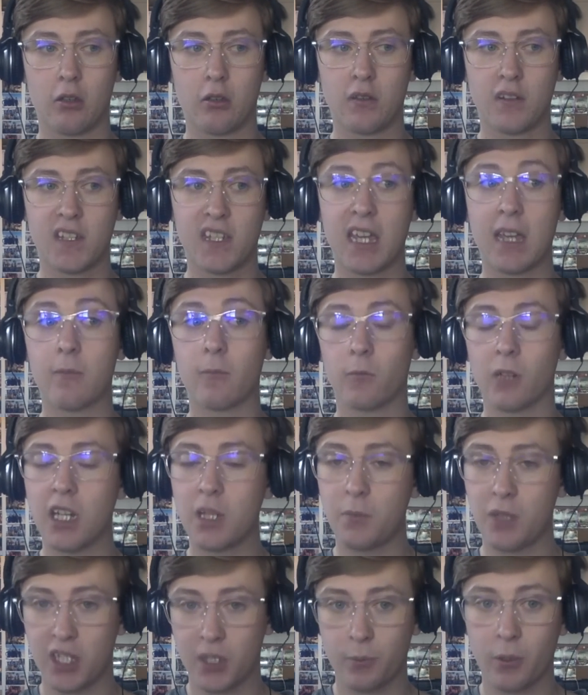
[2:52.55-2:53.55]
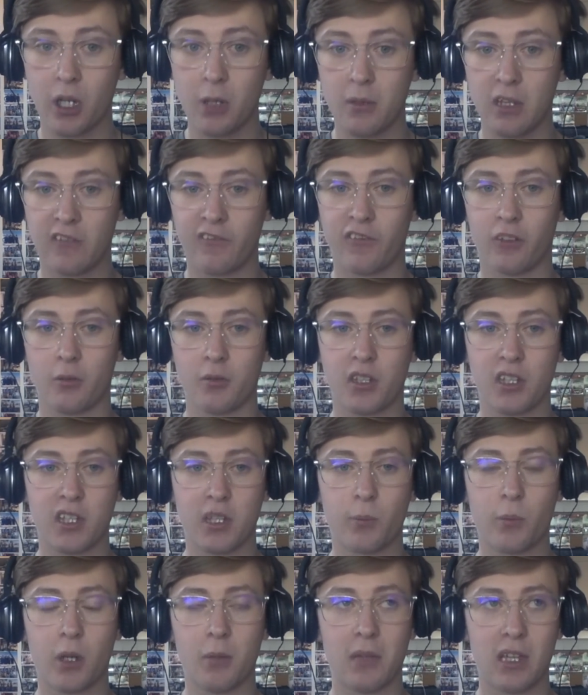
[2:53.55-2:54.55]
Sam Raimi Spider-Man films in
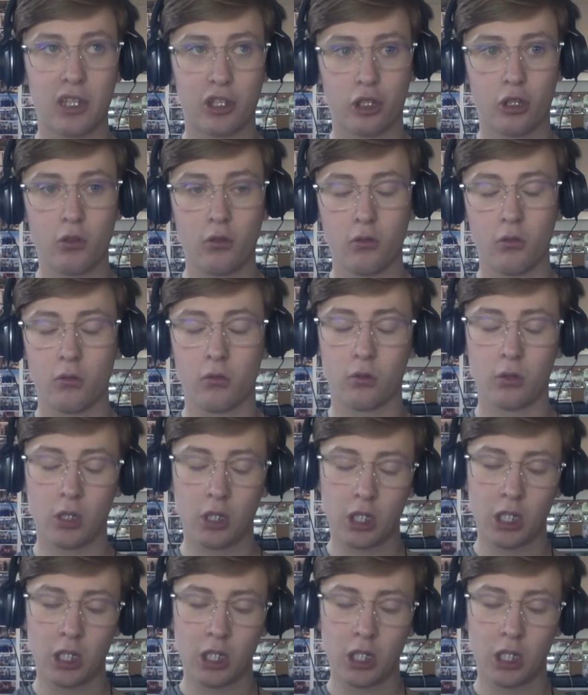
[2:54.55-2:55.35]
Spider-Man 2,